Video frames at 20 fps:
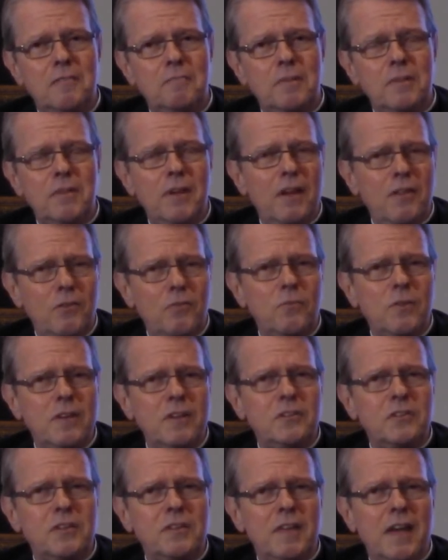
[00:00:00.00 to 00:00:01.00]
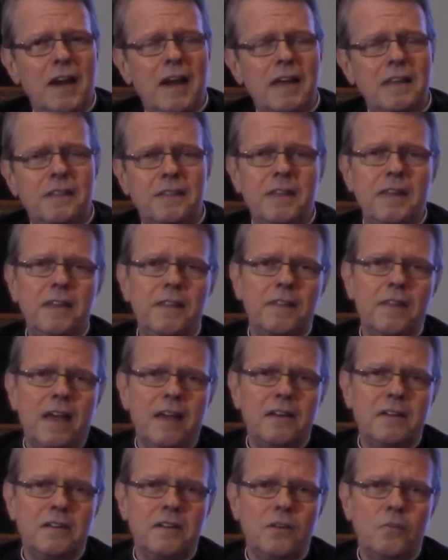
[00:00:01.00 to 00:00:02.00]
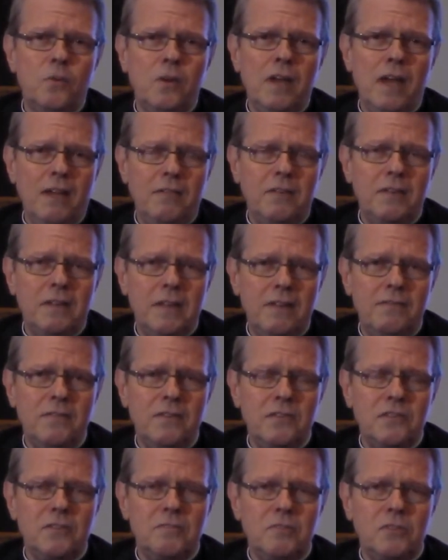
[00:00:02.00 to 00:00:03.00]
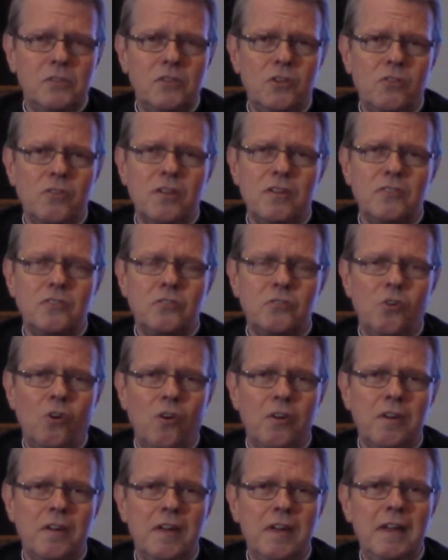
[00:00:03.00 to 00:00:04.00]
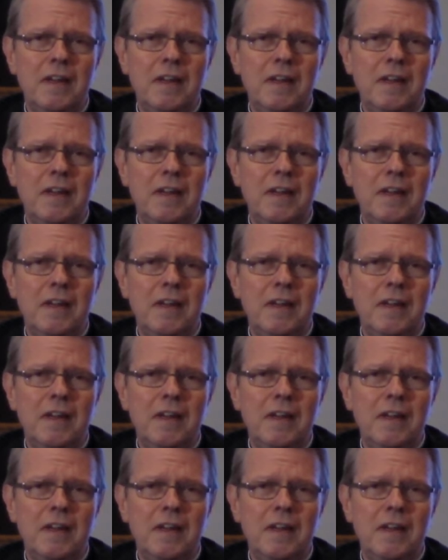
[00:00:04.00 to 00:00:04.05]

But the other reason that I think that we have to give this some serious thought